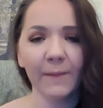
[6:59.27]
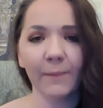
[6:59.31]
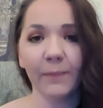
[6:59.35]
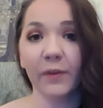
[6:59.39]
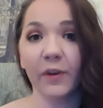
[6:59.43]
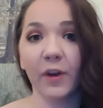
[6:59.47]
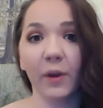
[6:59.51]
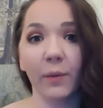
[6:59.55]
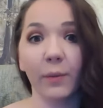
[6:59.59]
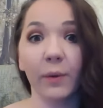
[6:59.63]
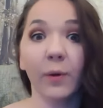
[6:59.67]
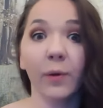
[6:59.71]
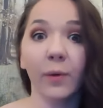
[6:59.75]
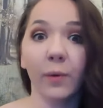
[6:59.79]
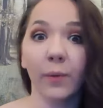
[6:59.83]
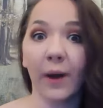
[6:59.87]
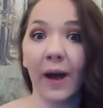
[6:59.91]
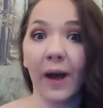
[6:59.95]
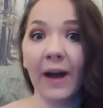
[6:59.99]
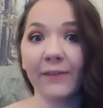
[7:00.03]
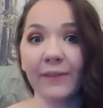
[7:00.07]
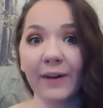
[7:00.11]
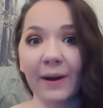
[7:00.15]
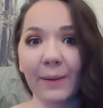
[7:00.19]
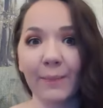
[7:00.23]
We all
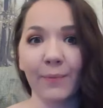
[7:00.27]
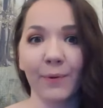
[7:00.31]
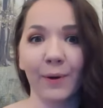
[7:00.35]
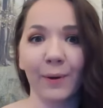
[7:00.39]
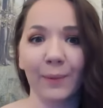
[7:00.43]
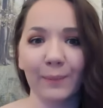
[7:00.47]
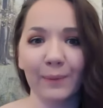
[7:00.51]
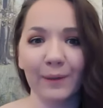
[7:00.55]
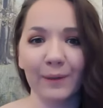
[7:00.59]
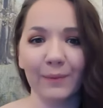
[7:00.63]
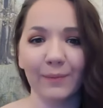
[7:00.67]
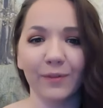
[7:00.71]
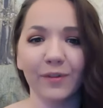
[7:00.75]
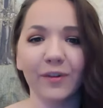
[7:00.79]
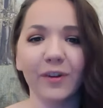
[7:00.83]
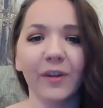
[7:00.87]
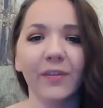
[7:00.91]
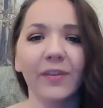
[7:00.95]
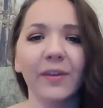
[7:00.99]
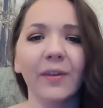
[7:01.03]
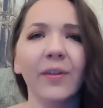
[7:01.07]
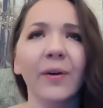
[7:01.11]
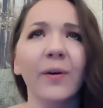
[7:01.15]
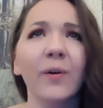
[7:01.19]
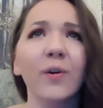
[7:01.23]
have our problems.
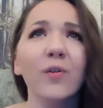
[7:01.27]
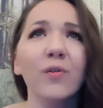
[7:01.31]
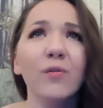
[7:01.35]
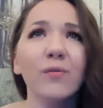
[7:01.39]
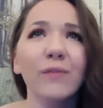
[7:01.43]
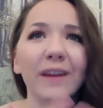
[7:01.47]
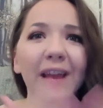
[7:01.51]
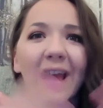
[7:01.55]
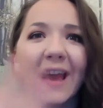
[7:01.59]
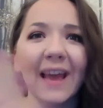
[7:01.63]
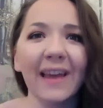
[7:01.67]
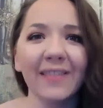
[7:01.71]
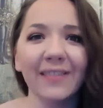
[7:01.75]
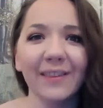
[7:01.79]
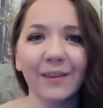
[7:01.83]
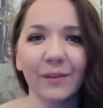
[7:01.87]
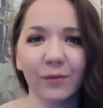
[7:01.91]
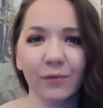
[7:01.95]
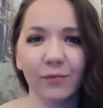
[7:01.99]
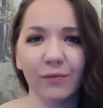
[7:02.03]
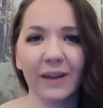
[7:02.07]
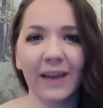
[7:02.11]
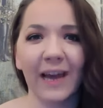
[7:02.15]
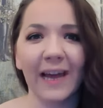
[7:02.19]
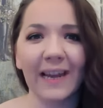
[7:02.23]
They'll create this
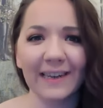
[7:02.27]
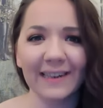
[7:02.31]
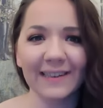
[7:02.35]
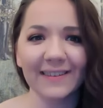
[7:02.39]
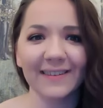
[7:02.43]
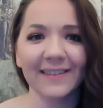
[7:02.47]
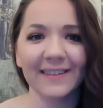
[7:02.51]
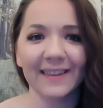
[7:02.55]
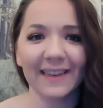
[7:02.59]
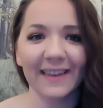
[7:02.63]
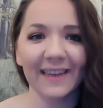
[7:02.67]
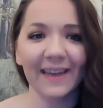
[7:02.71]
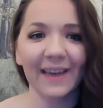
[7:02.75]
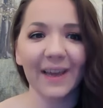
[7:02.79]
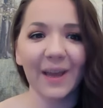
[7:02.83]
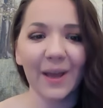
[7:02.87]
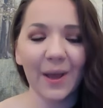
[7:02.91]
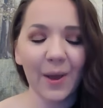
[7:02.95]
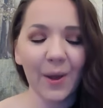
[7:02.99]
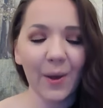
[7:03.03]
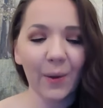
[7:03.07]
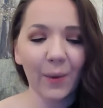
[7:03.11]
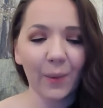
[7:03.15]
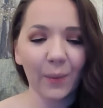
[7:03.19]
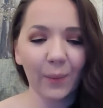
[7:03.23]
reality
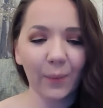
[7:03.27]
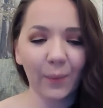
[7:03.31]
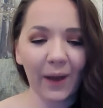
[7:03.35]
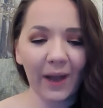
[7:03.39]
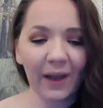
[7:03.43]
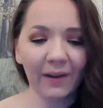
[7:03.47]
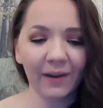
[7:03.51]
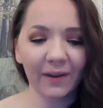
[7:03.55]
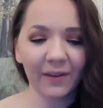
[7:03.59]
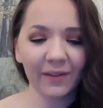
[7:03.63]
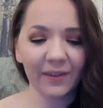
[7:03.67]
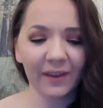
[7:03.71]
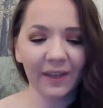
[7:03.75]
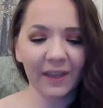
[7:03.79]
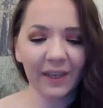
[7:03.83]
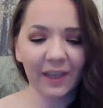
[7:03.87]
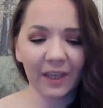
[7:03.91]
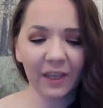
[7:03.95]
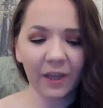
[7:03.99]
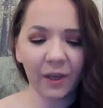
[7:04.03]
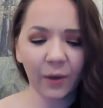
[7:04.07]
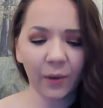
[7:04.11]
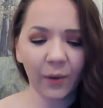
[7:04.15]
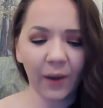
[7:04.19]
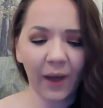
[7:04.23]
where it's like
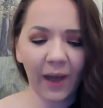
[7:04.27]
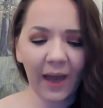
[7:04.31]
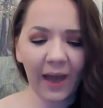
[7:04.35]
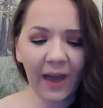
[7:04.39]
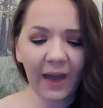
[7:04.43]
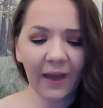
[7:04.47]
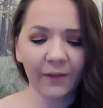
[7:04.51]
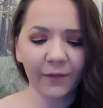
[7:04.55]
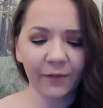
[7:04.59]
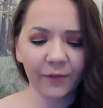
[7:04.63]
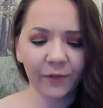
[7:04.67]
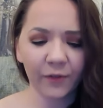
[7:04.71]
you have